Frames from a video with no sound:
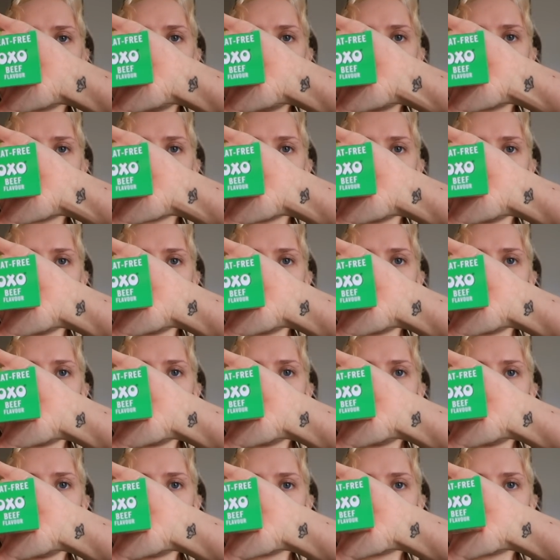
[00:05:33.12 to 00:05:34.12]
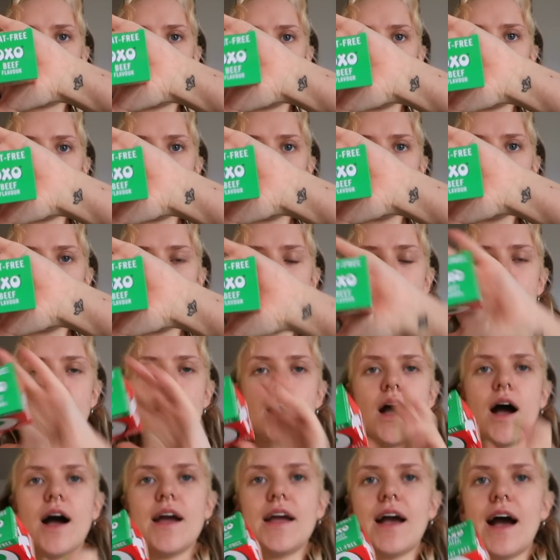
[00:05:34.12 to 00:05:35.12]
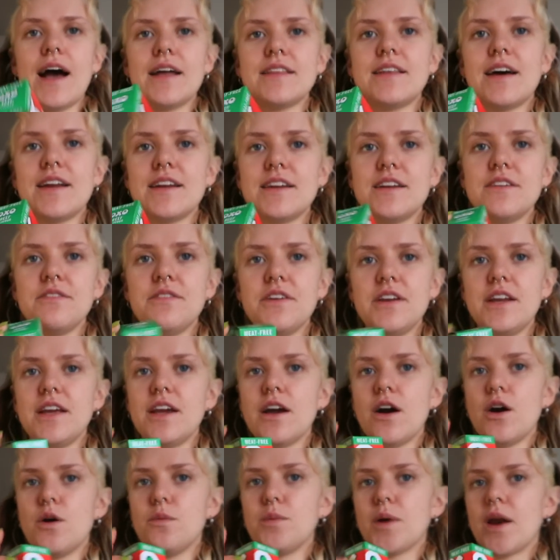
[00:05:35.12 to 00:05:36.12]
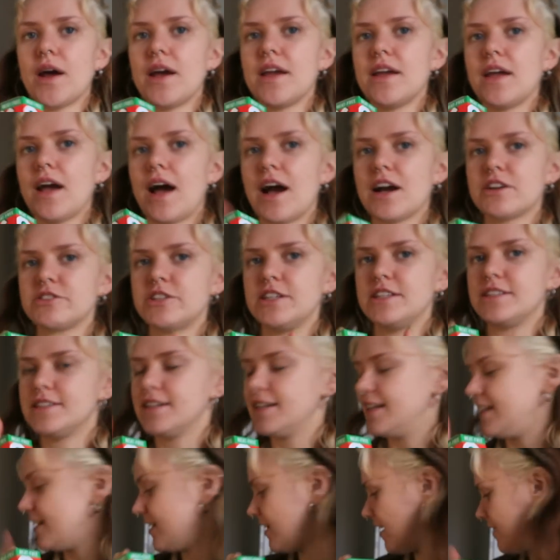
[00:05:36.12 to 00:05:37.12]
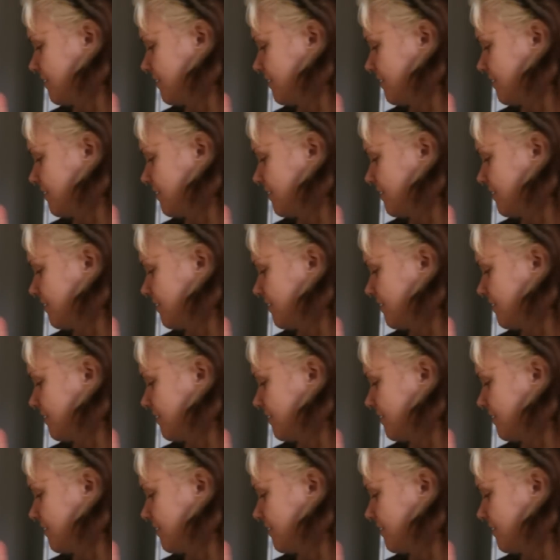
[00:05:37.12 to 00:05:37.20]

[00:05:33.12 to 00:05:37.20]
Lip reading: to make a stew. I had that in a video, but I actually deleted